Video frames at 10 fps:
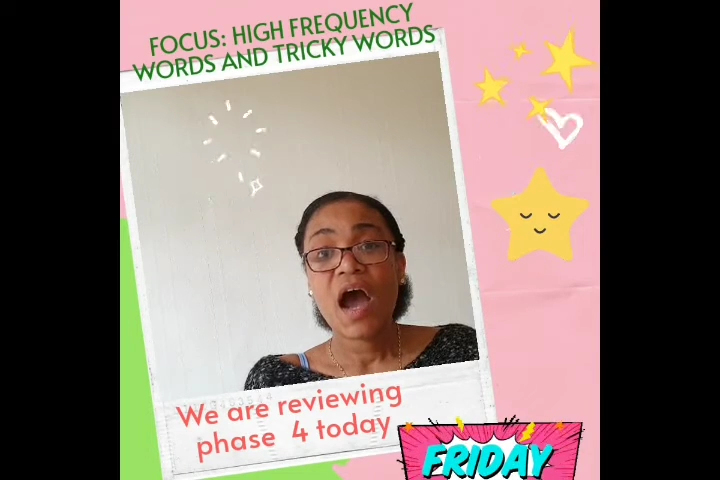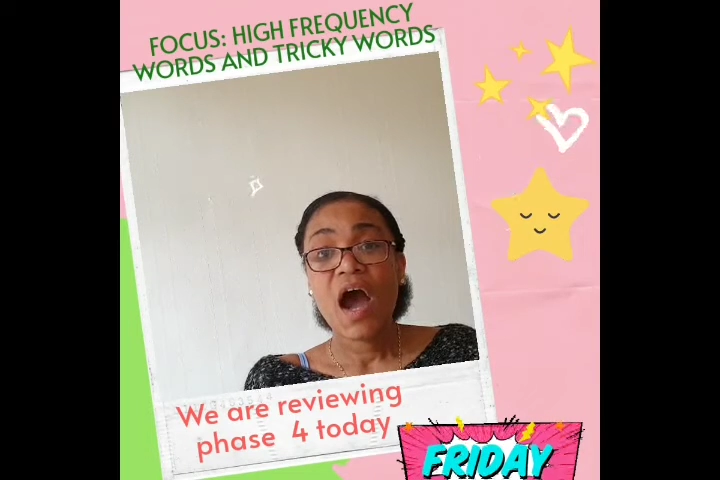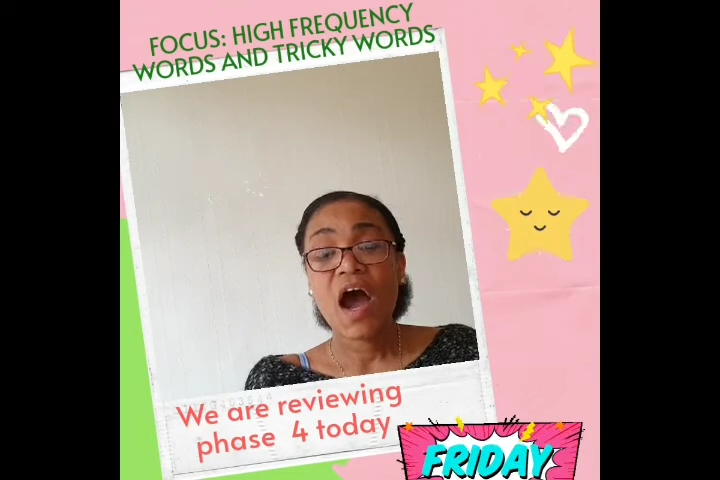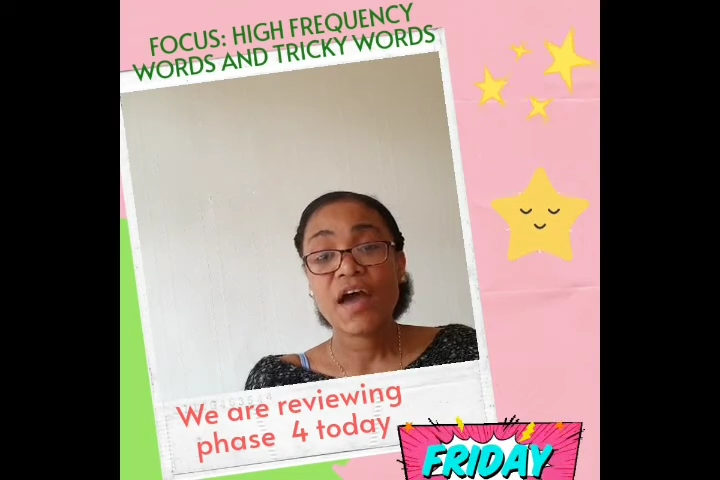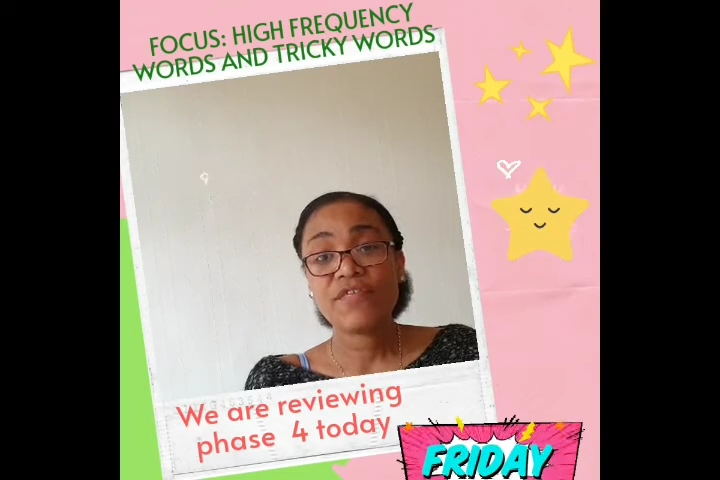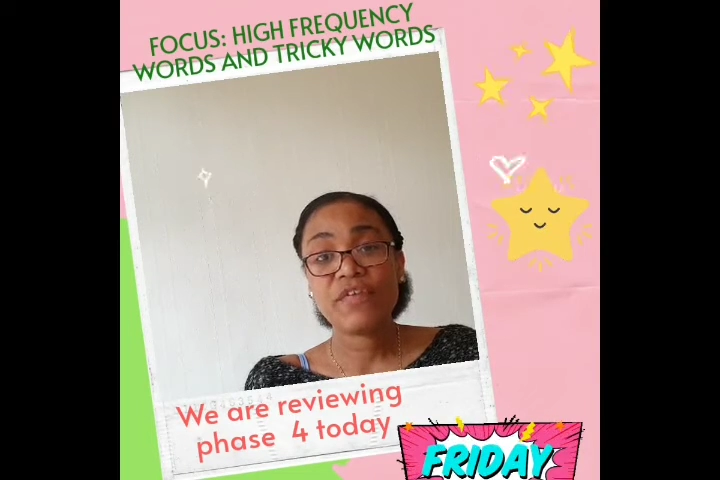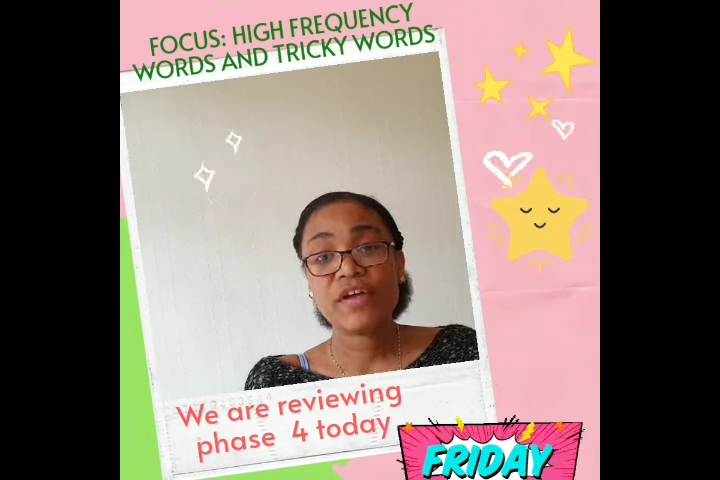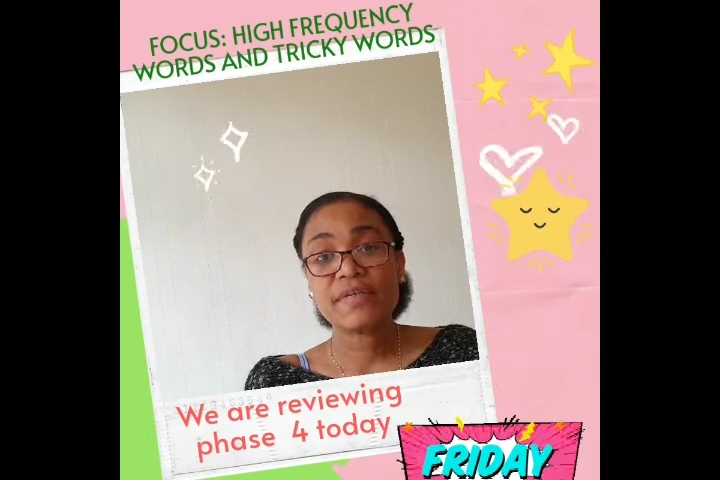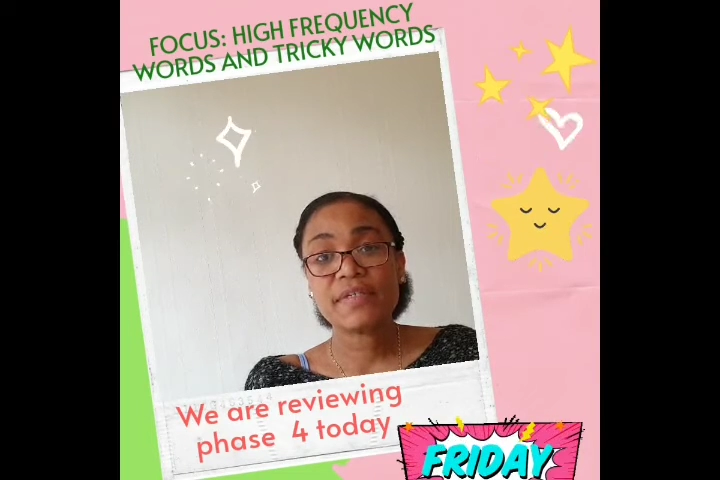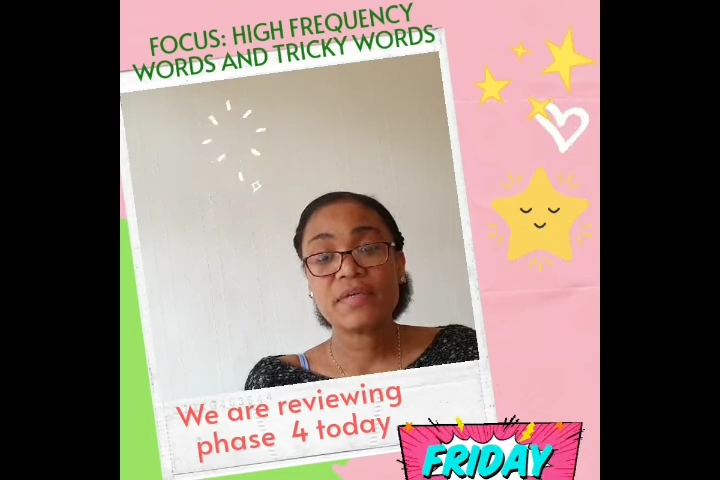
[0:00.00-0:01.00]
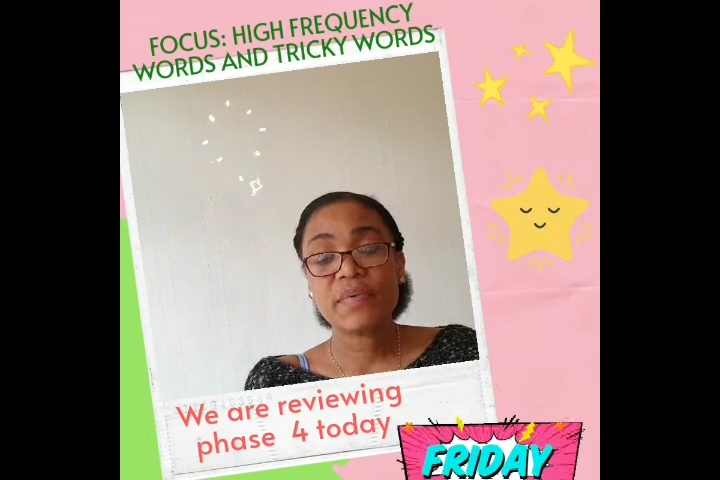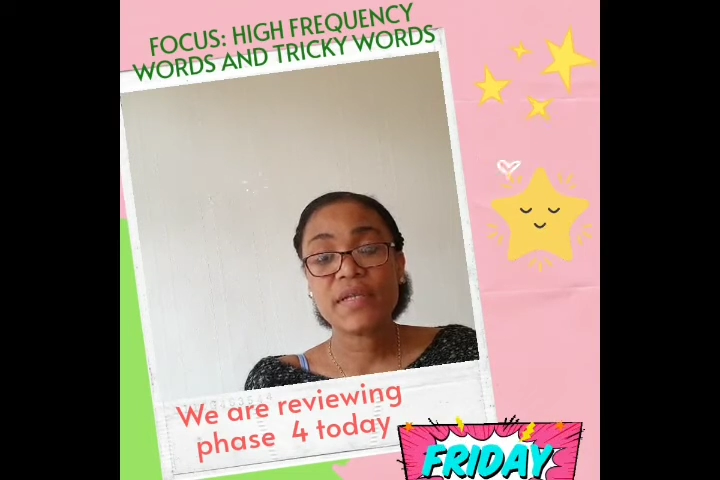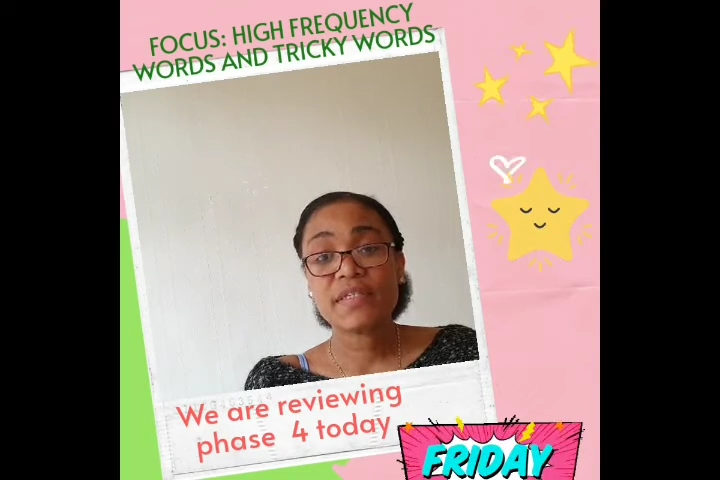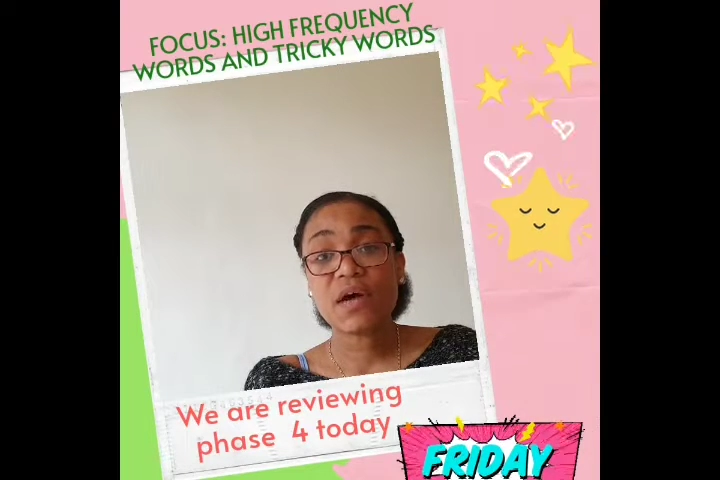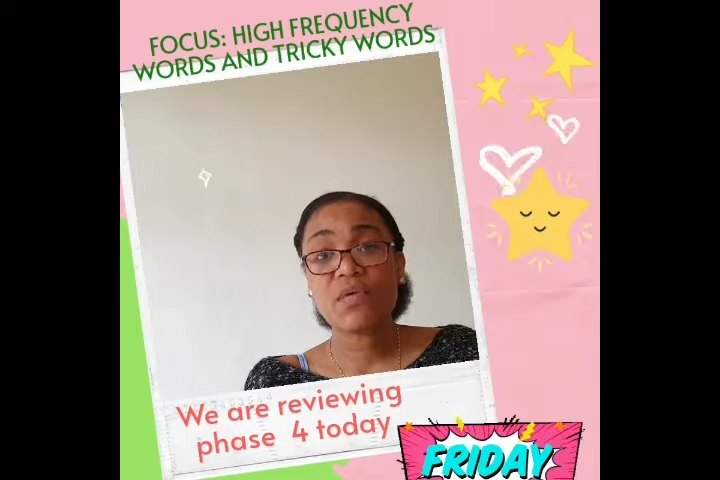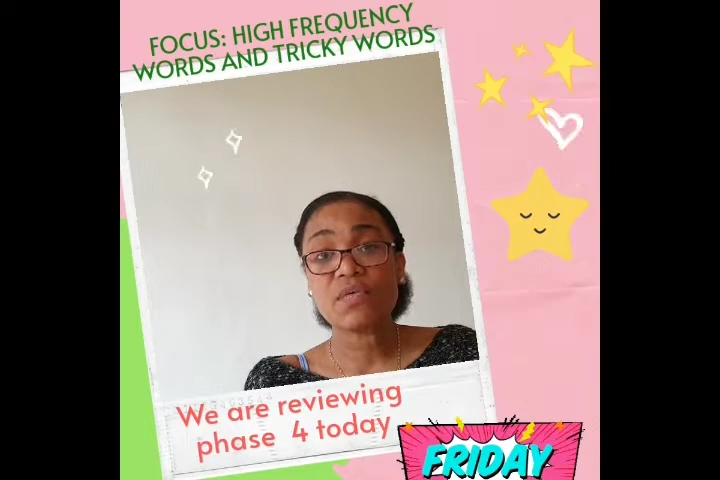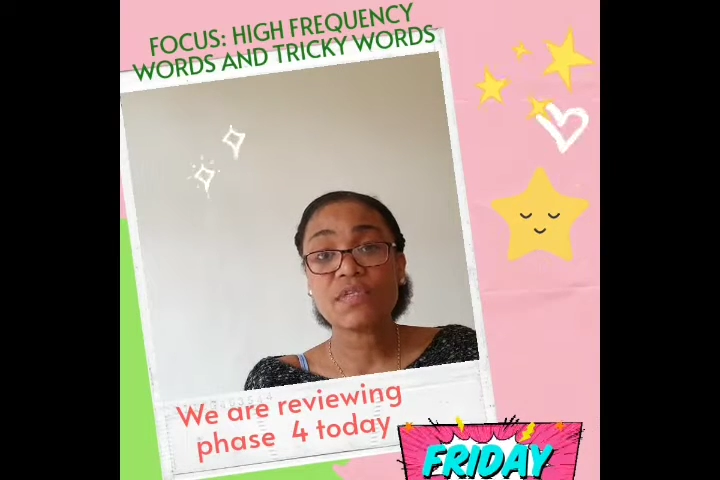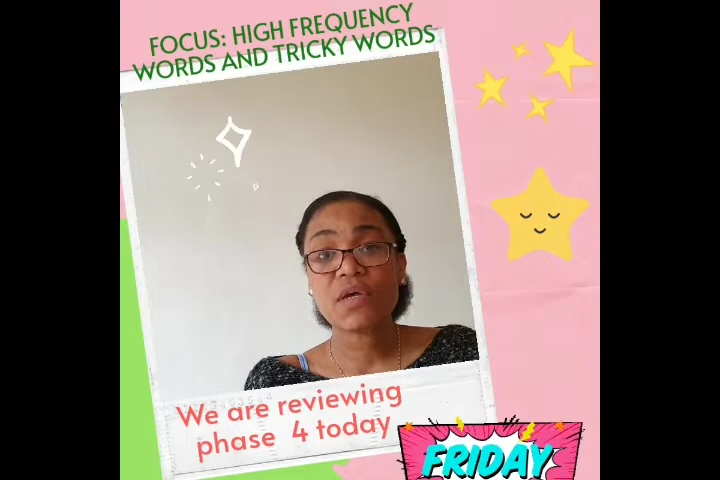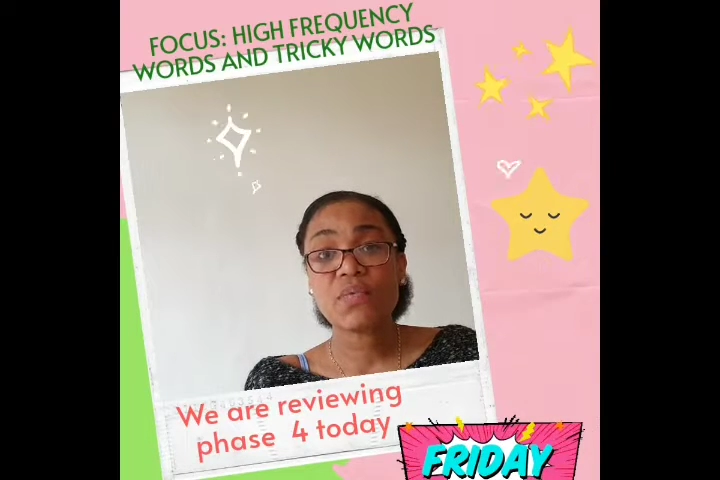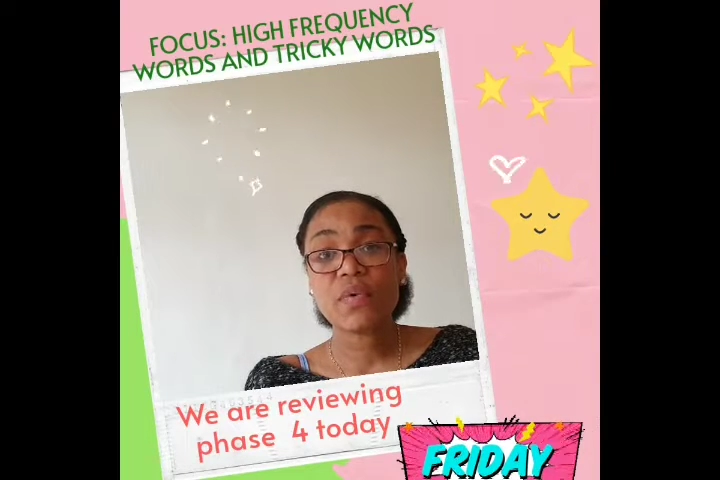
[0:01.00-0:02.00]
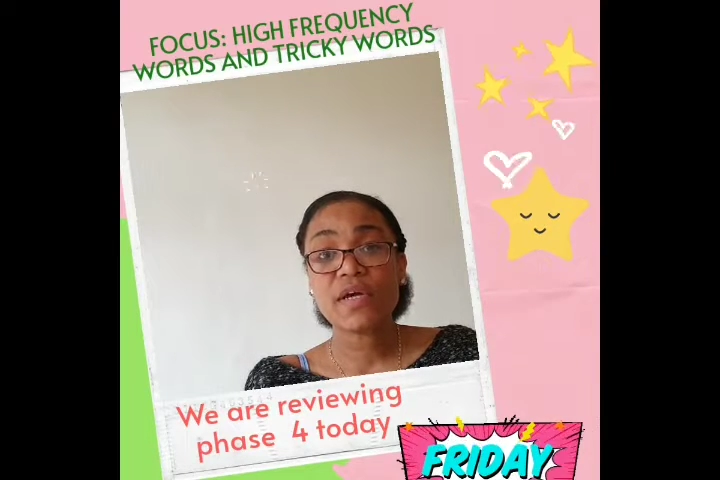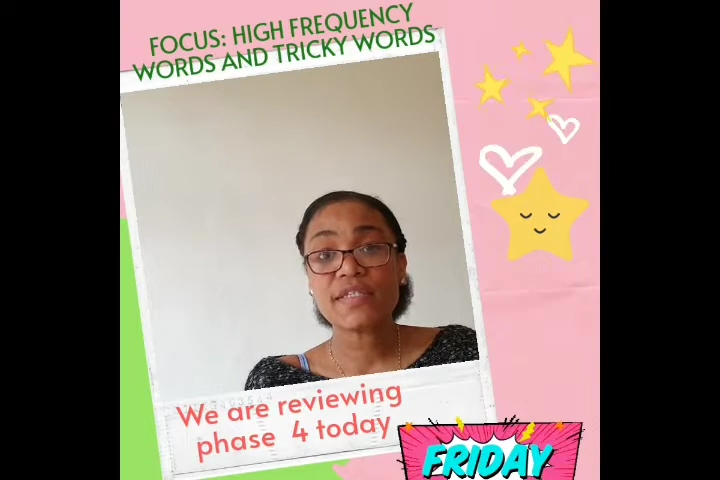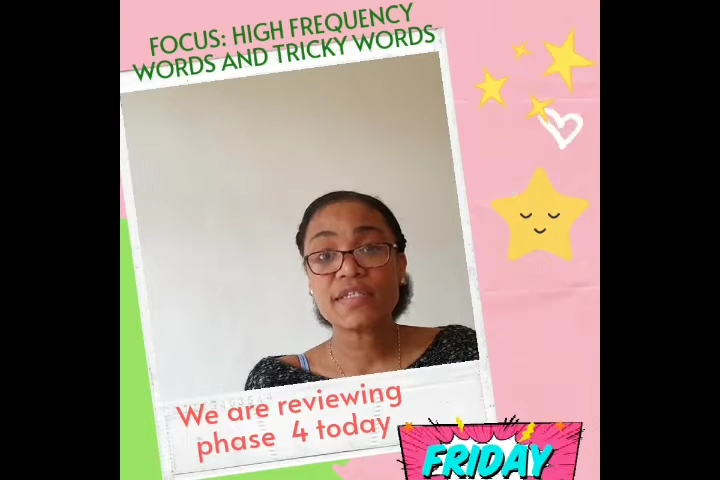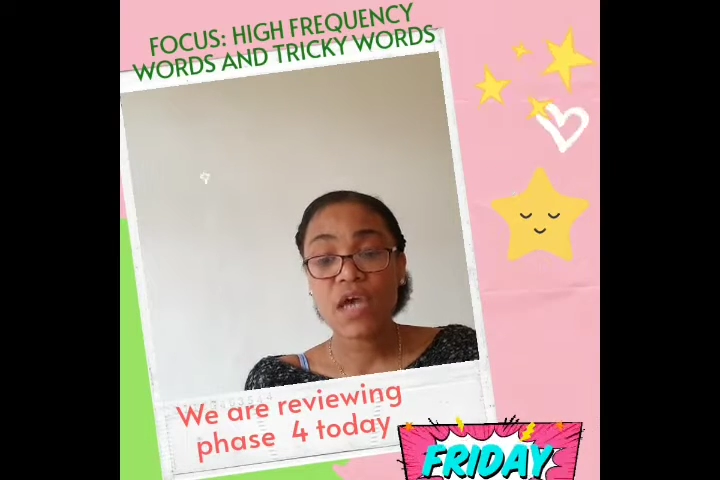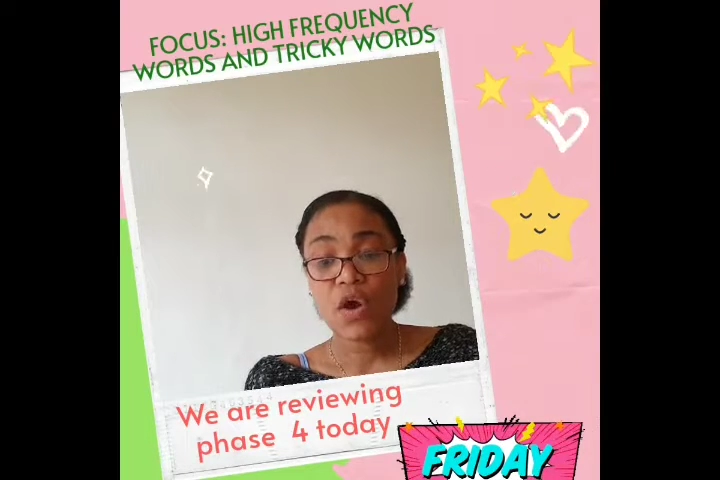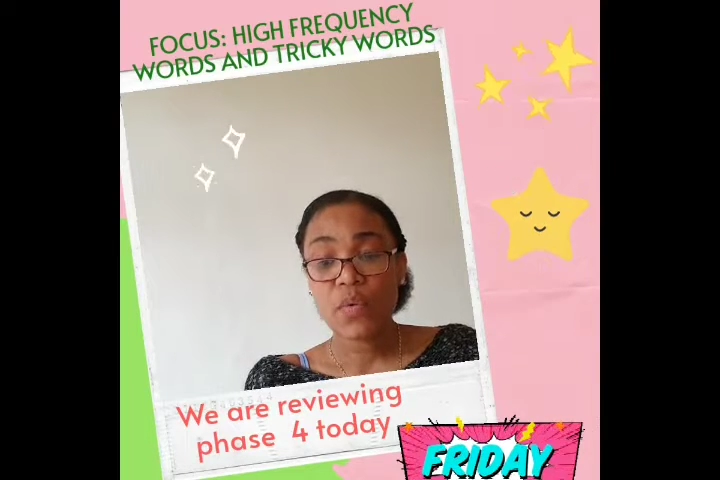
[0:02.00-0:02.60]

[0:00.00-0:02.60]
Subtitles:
High frequency words are also words